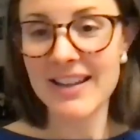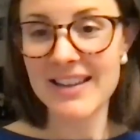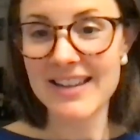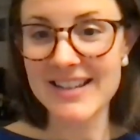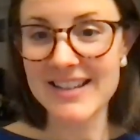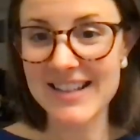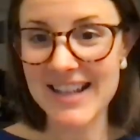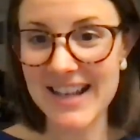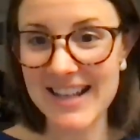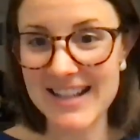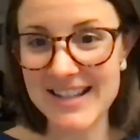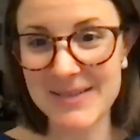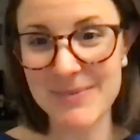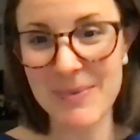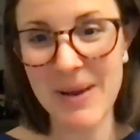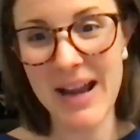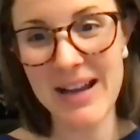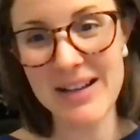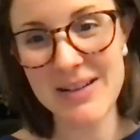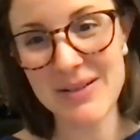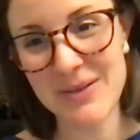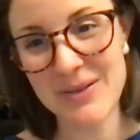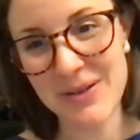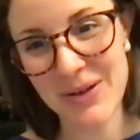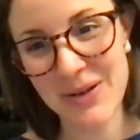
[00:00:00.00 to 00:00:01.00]
This gets
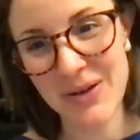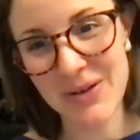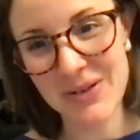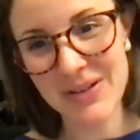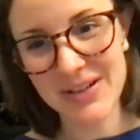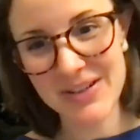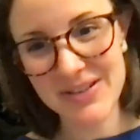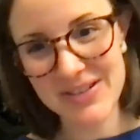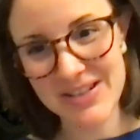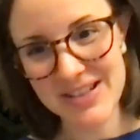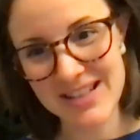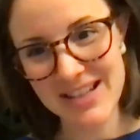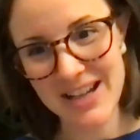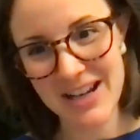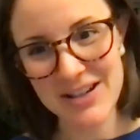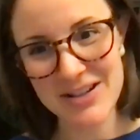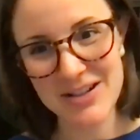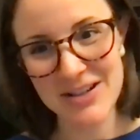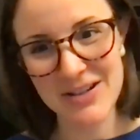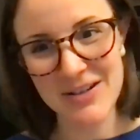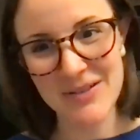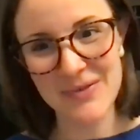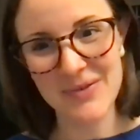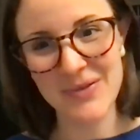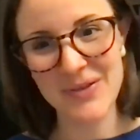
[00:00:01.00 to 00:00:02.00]
back to an earlier
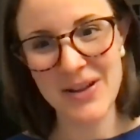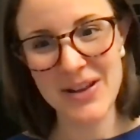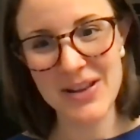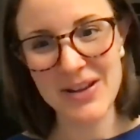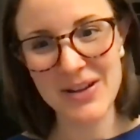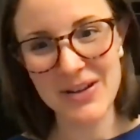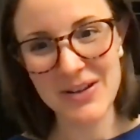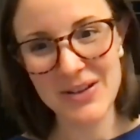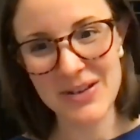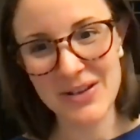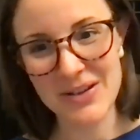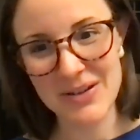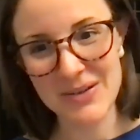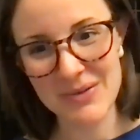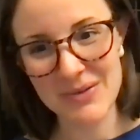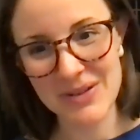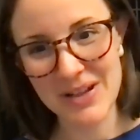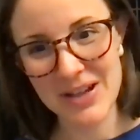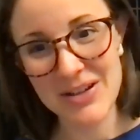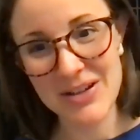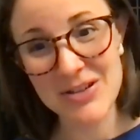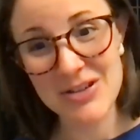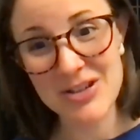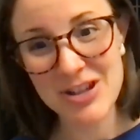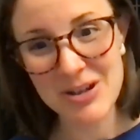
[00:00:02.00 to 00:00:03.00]
discussion of whether the
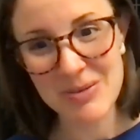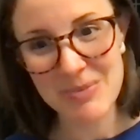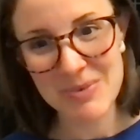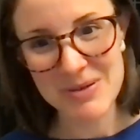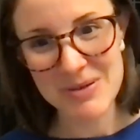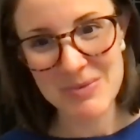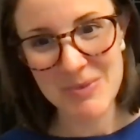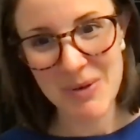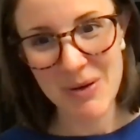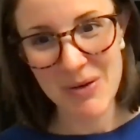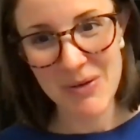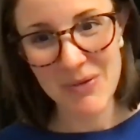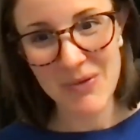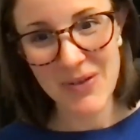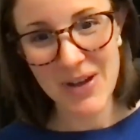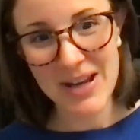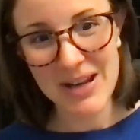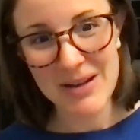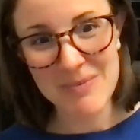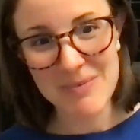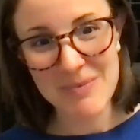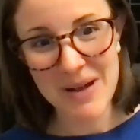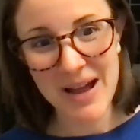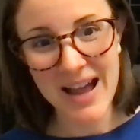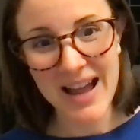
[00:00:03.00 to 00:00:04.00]
relationship is
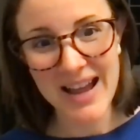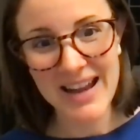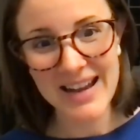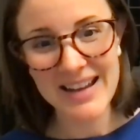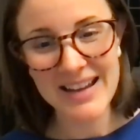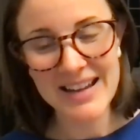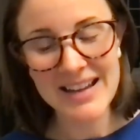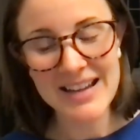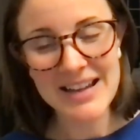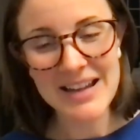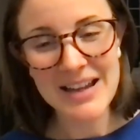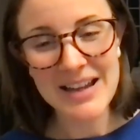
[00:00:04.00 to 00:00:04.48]
motivated by